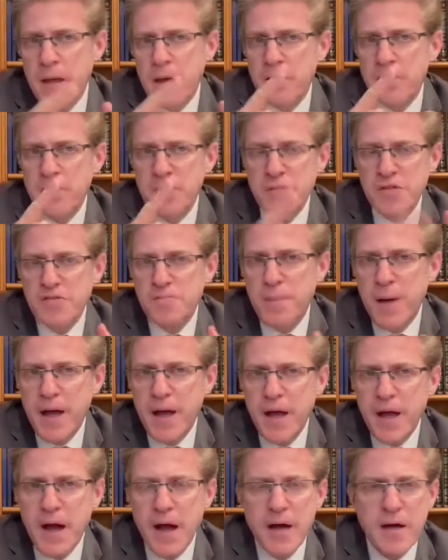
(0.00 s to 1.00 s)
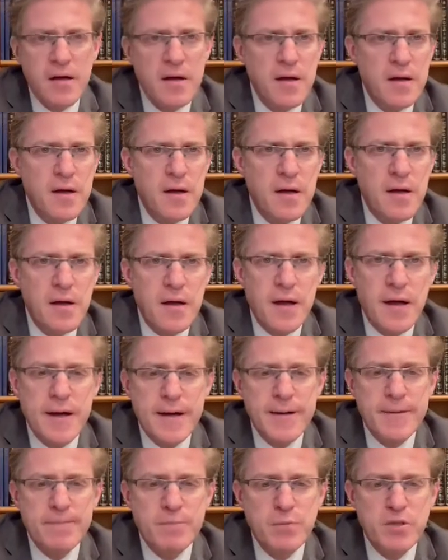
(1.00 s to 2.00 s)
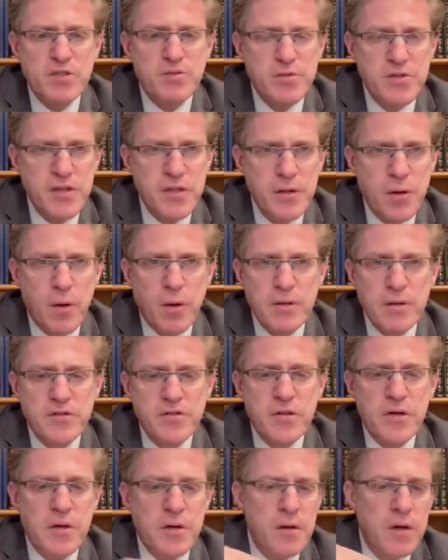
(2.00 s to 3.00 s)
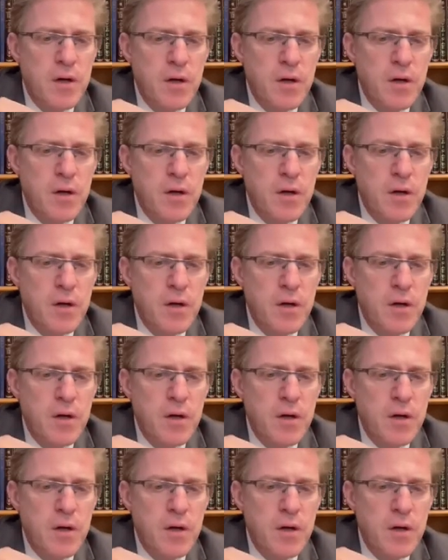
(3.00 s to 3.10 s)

the mizbeach, um, which was the altar,